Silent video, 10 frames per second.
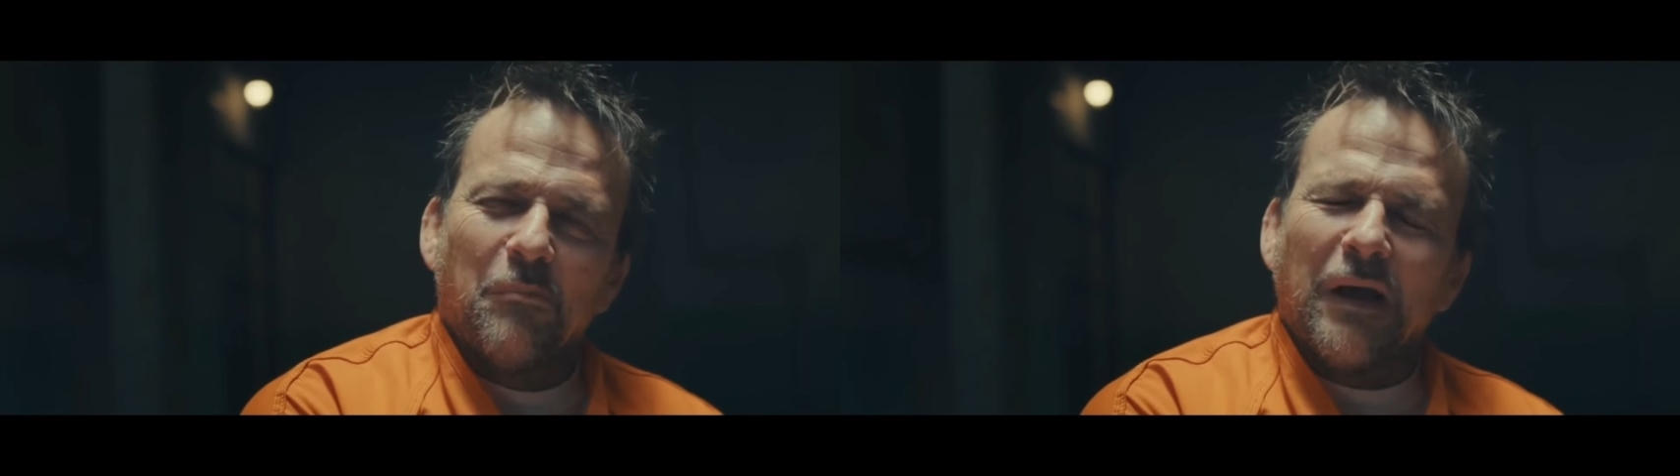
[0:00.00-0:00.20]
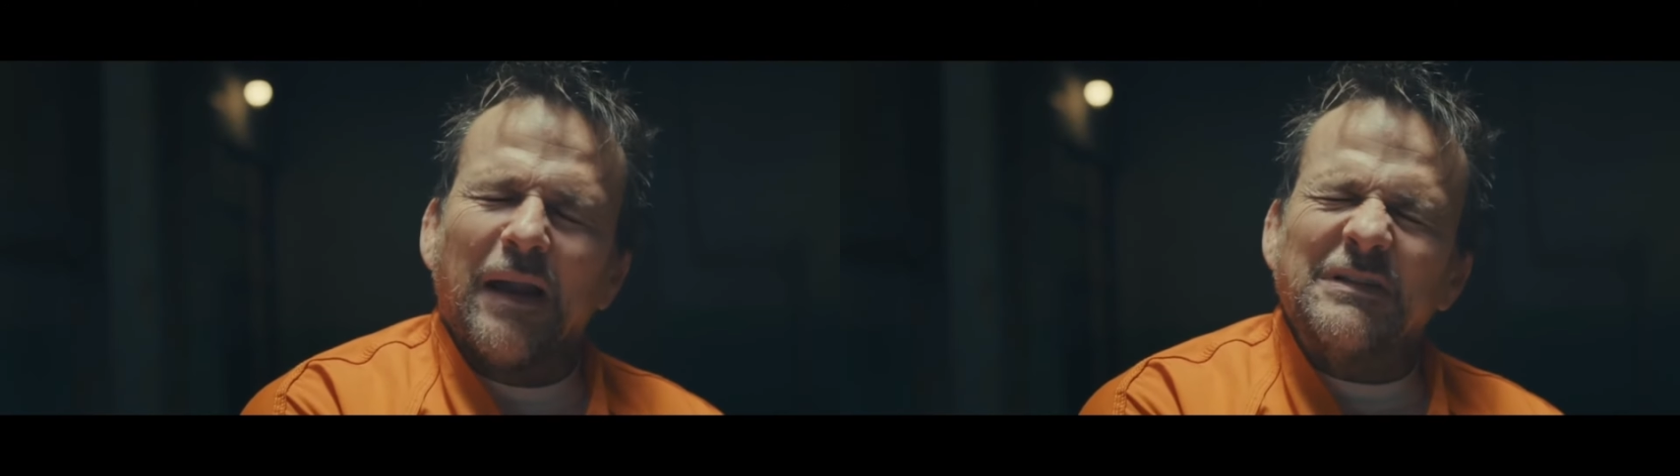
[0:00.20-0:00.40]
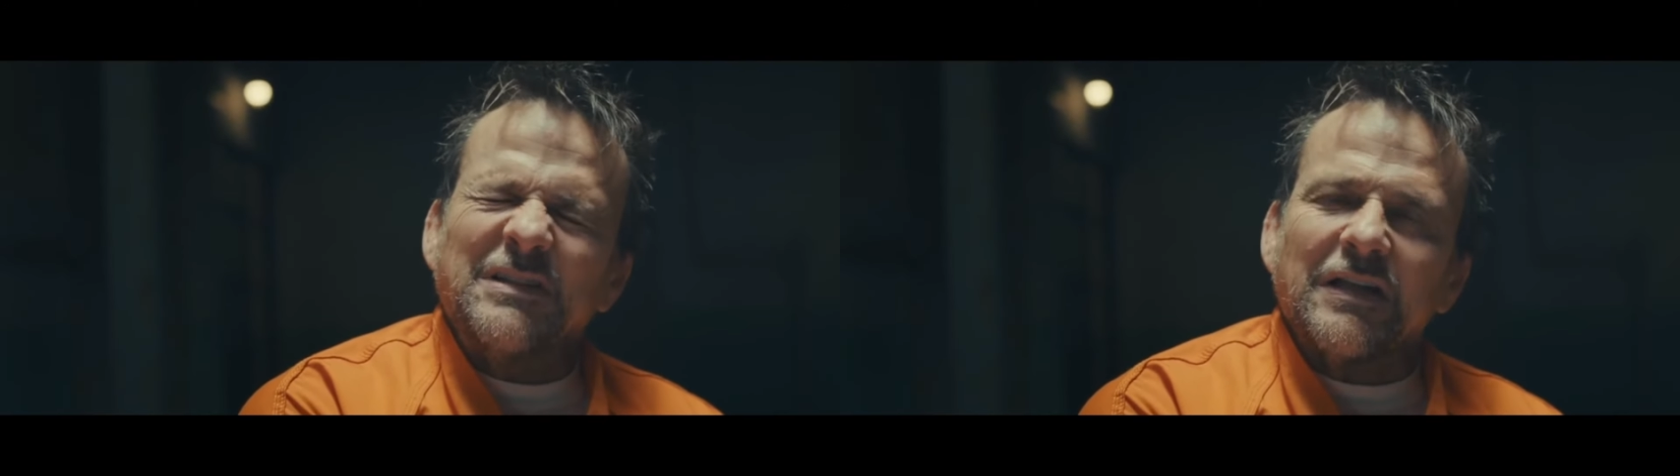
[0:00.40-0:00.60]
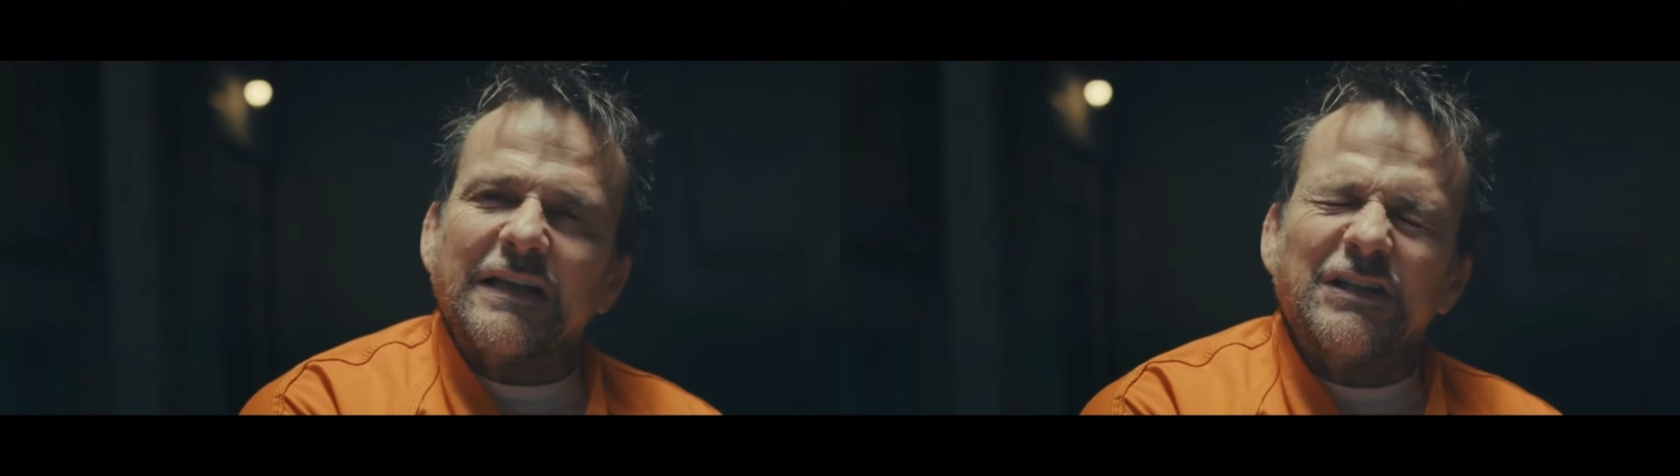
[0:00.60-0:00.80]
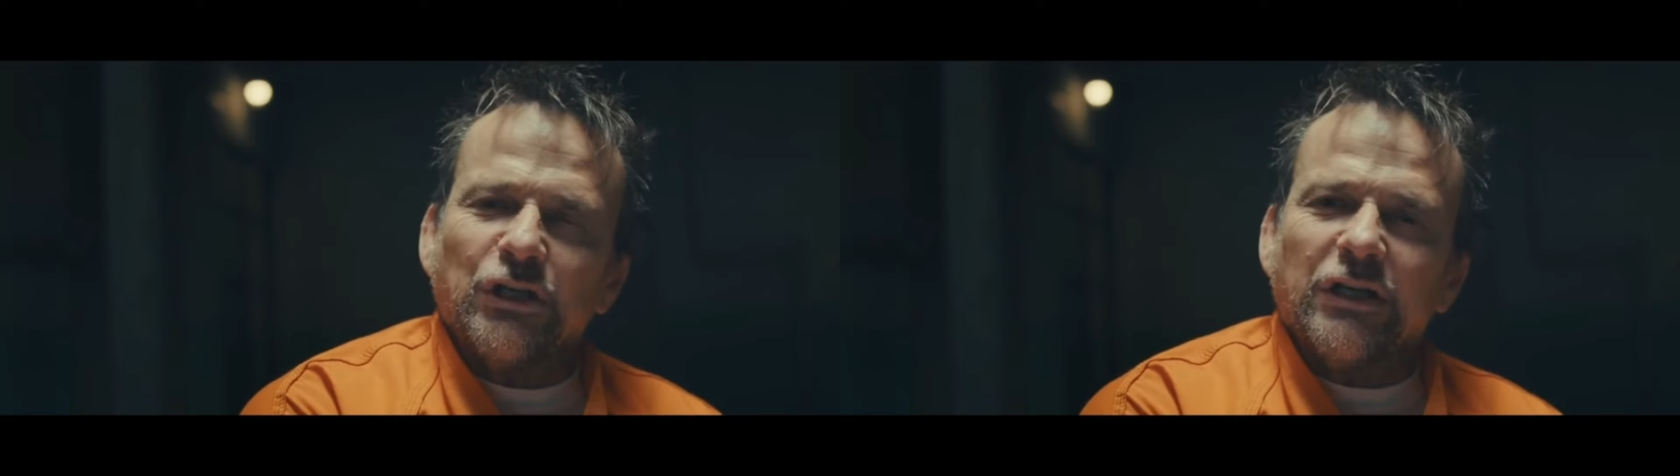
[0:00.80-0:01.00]
My name is
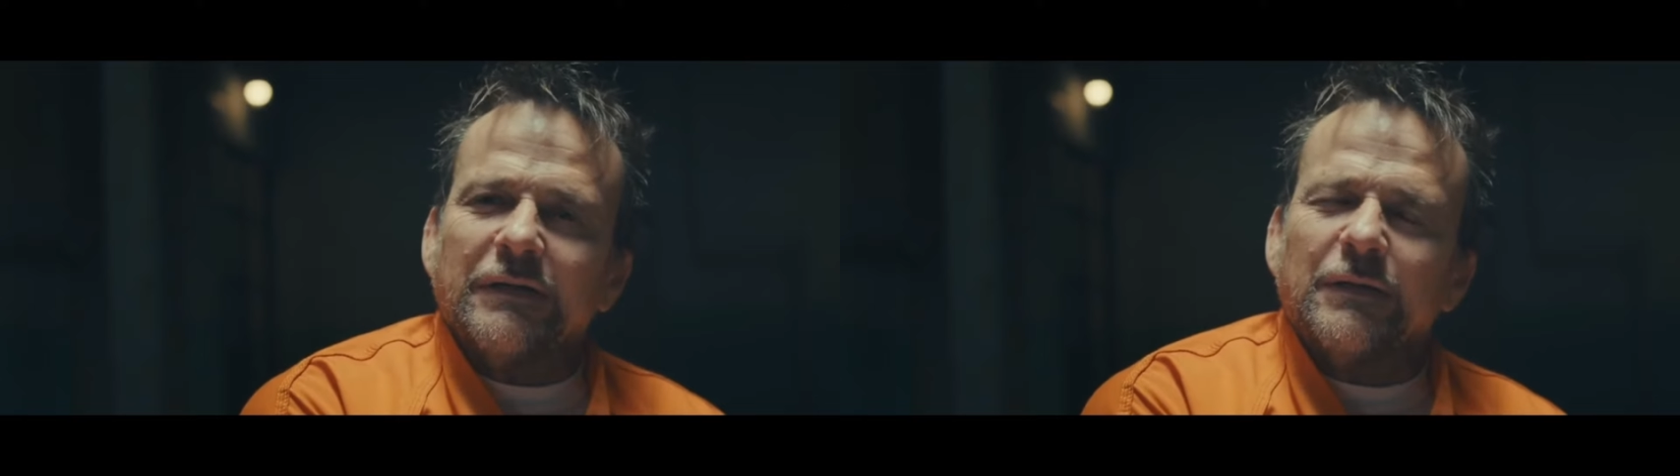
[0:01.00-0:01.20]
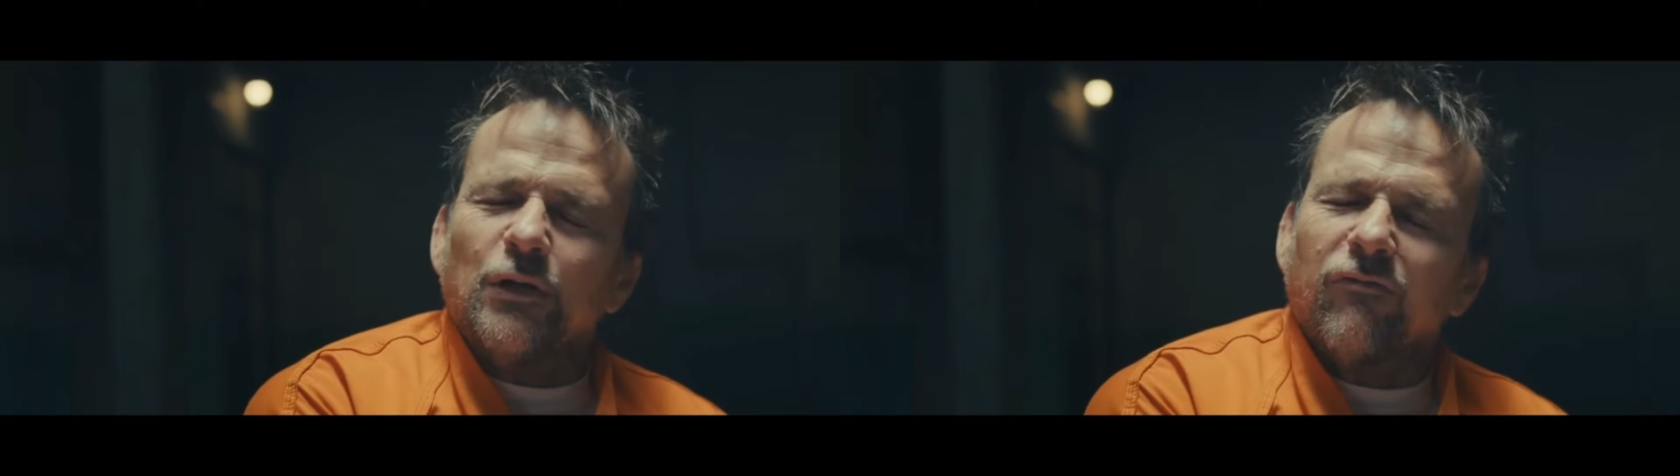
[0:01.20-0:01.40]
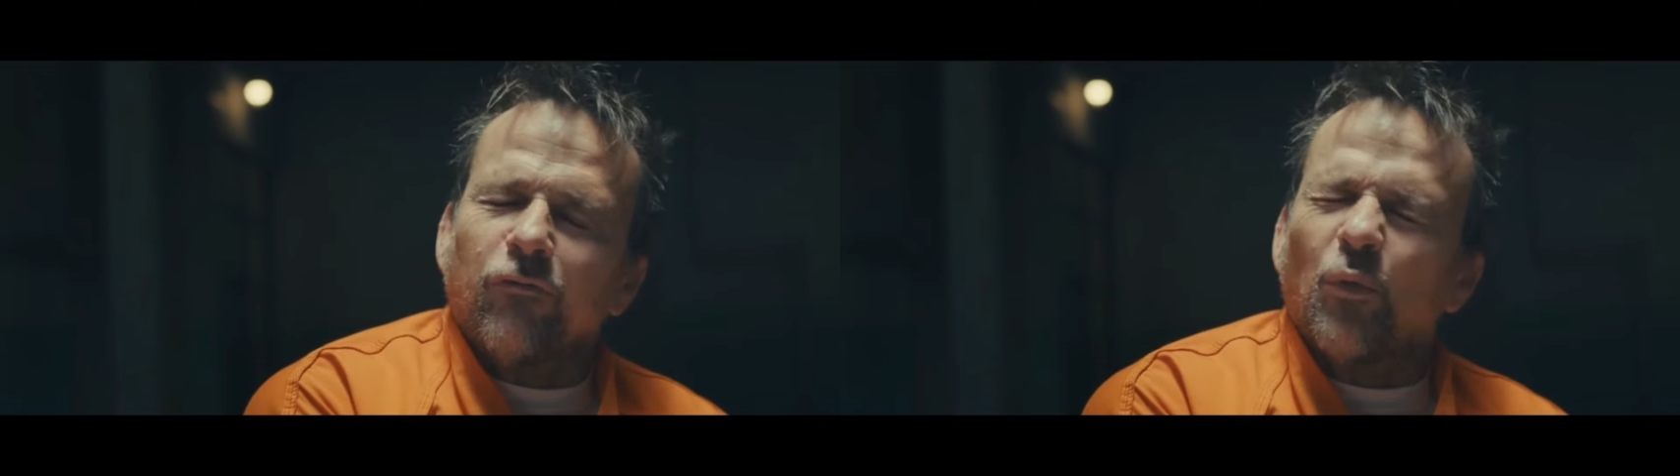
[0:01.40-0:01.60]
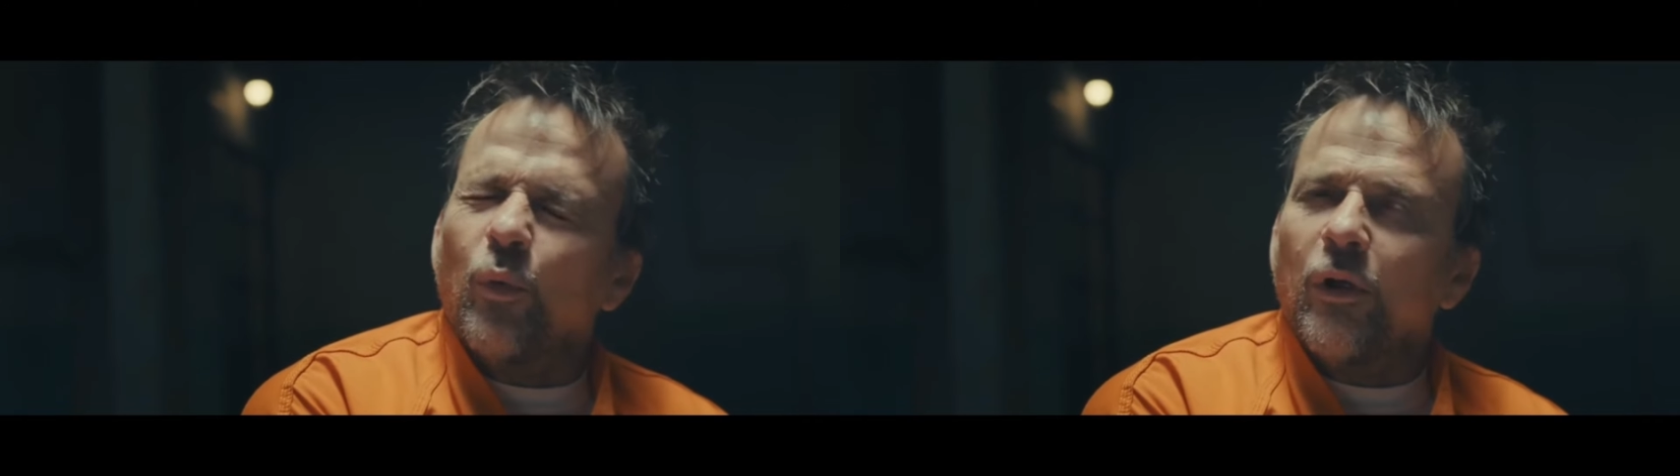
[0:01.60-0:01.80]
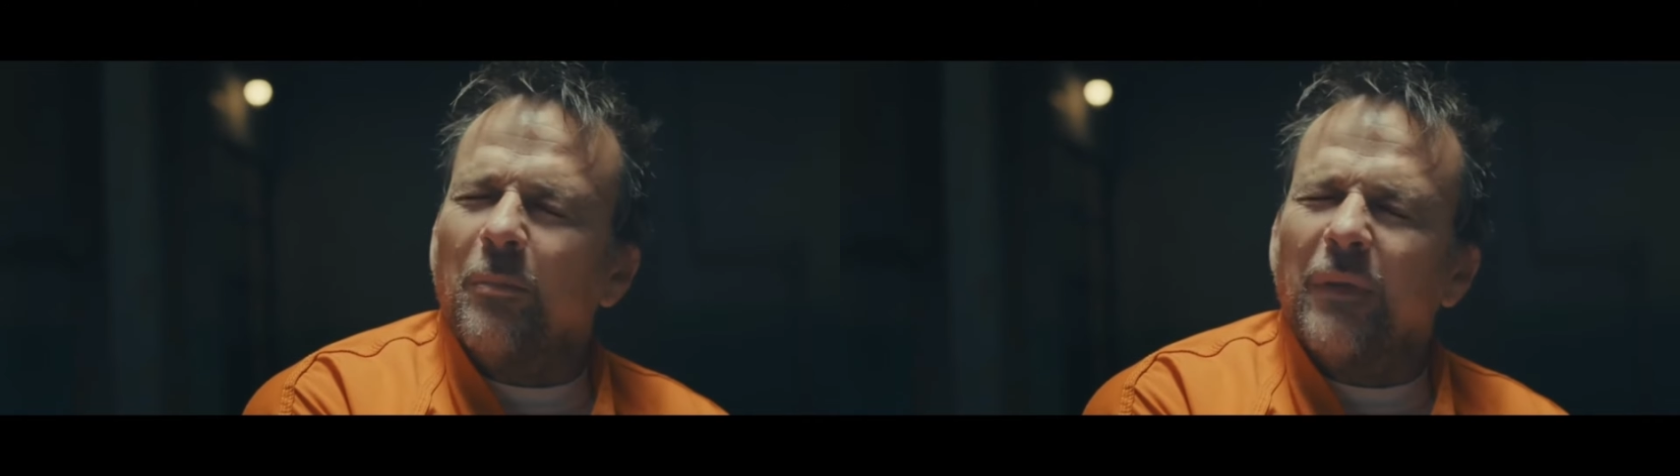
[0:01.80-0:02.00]
Legion, for
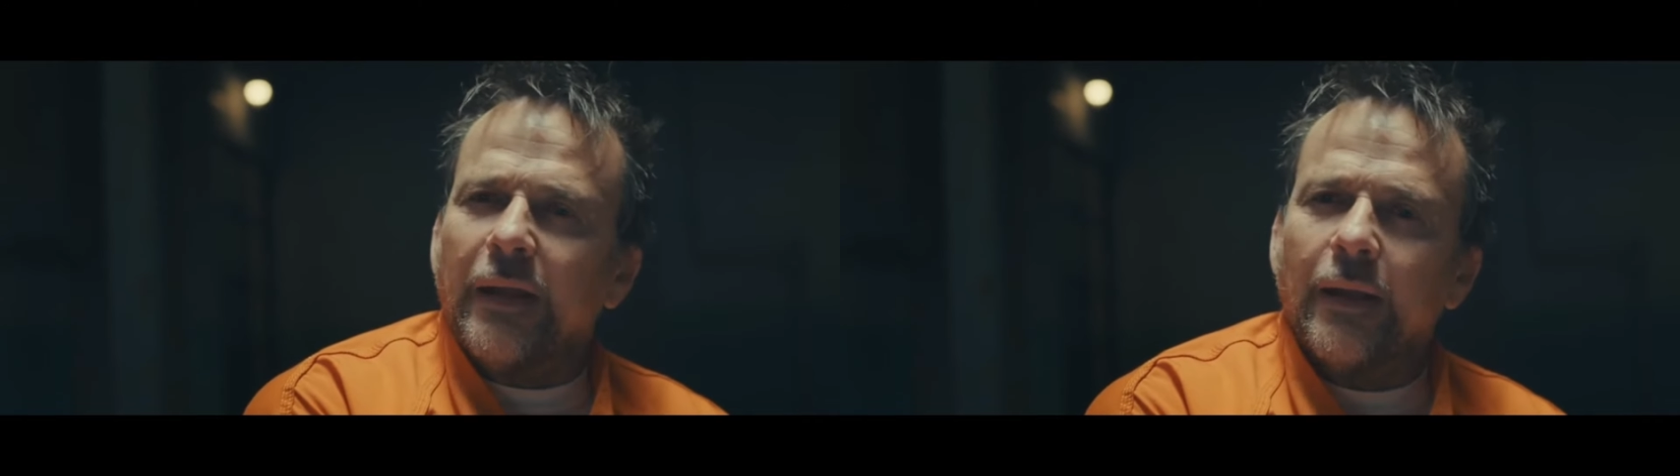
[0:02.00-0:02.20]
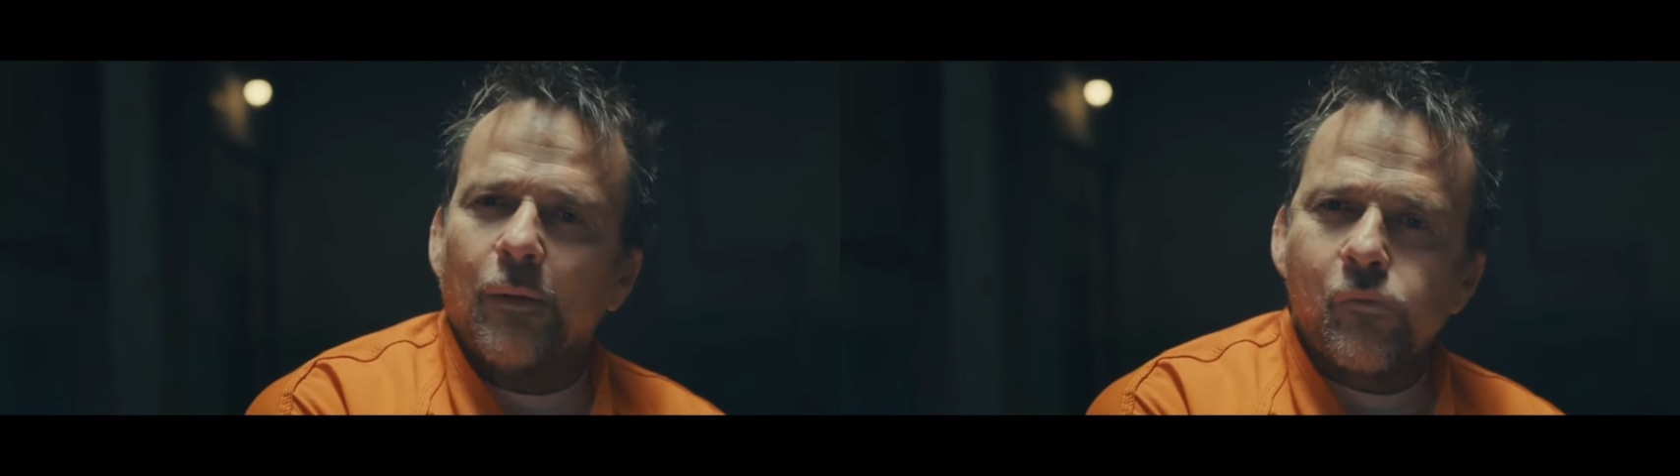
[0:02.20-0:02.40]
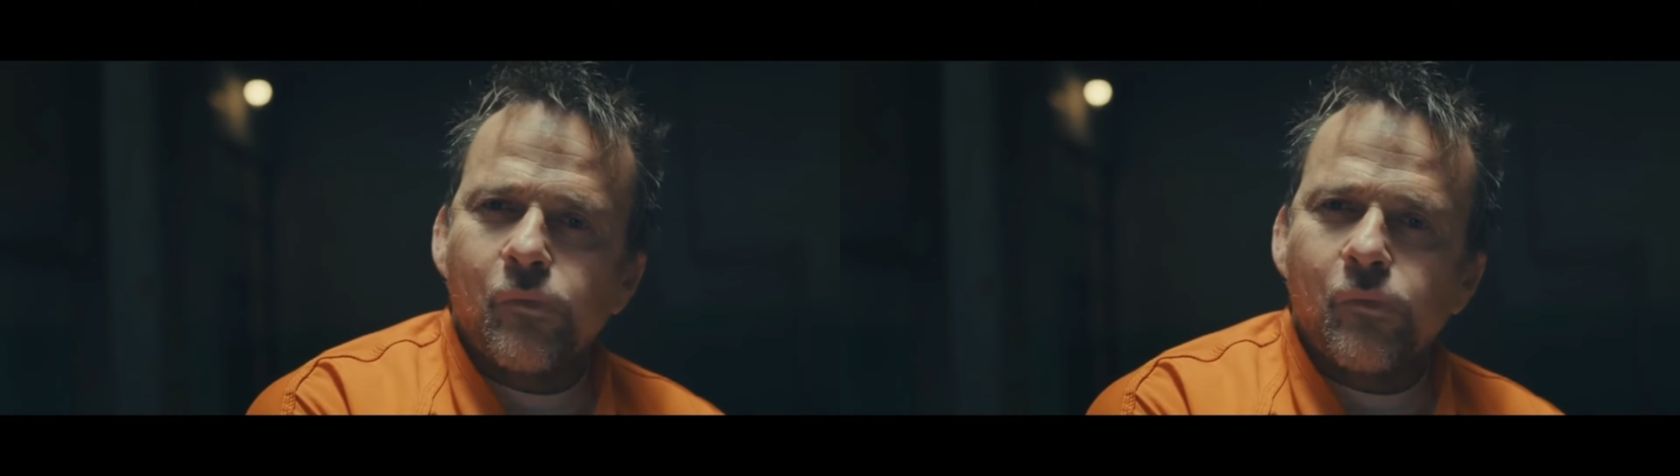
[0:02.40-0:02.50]
we are many.